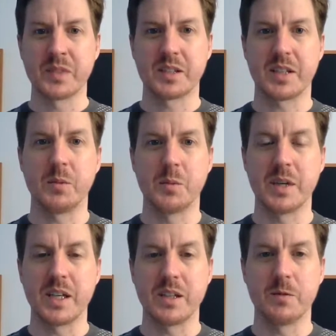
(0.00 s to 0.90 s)
That would
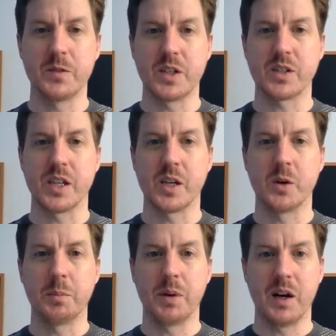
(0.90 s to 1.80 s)
be the first thing I
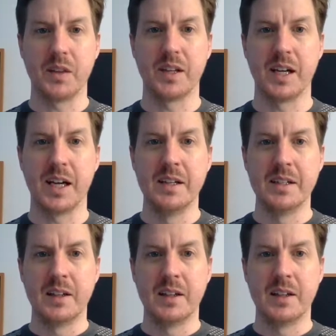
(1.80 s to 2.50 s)
would put on there.